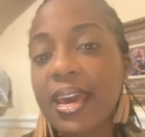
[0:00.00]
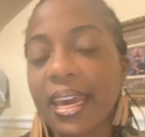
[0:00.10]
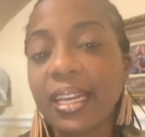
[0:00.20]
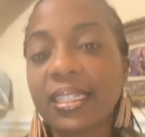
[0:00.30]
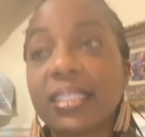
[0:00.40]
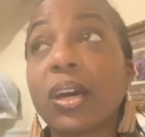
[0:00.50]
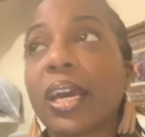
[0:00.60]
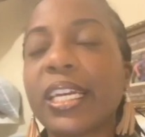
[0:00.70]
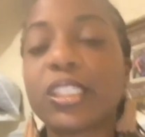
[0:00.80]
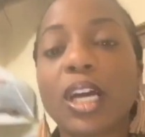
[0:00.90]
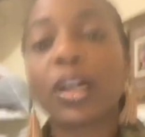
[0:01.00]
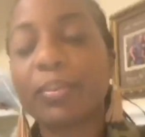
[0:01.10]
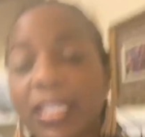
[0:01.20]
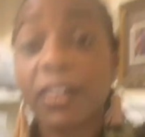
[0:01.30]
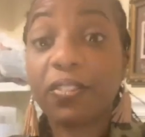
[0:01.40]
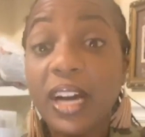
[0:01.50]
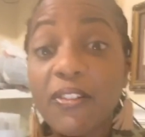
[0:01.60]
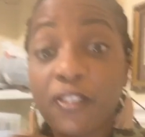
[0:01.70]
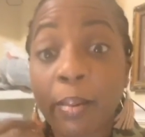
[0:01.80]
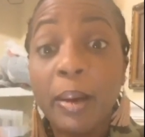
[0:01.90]
in in terms of
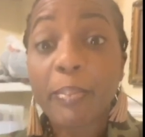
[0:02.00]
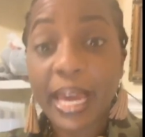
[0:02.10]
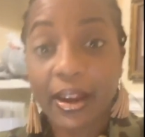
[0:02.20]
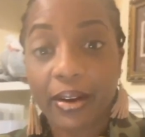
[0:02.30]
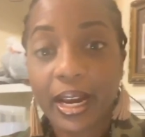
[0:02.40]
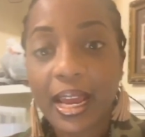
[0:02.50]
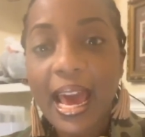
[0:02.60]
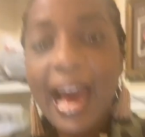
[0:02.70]
from a parent.